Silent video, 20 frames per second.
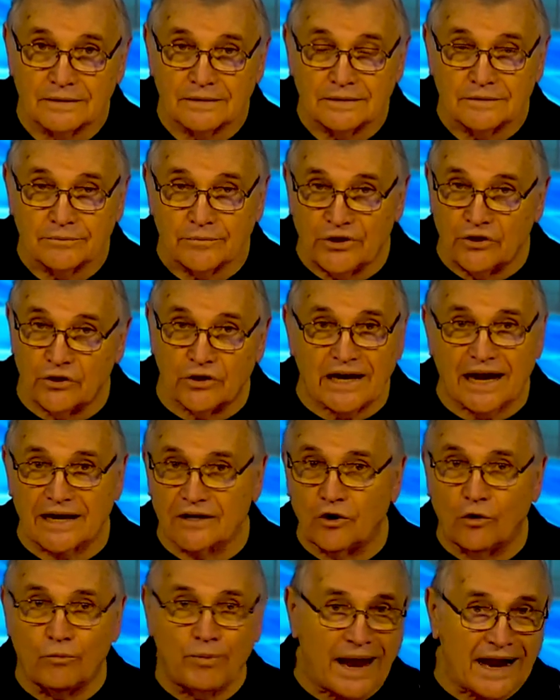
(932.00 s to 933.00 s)
mean, you got to
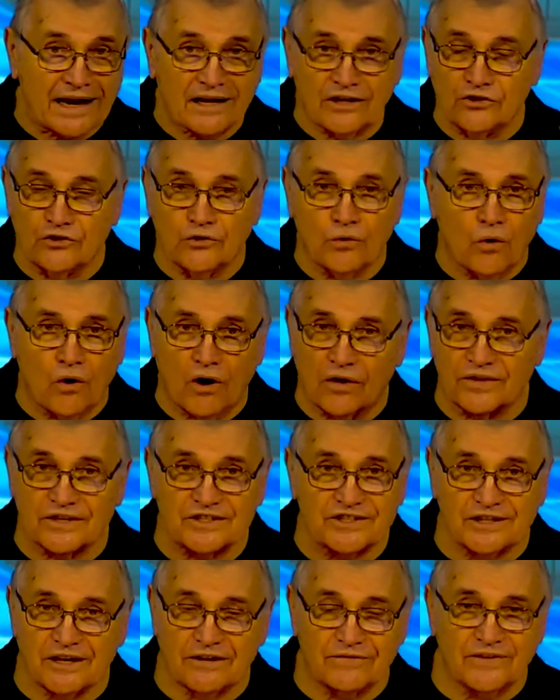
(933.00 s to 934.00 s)
go back and do all this
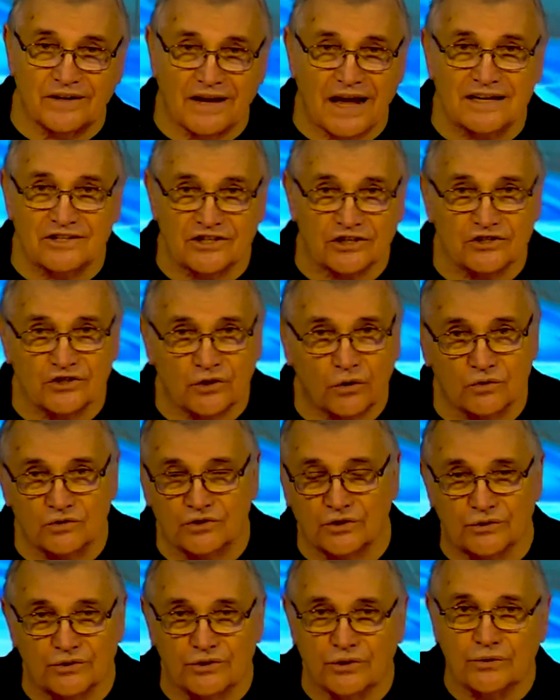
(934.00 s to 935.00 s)
stuff that I just told you to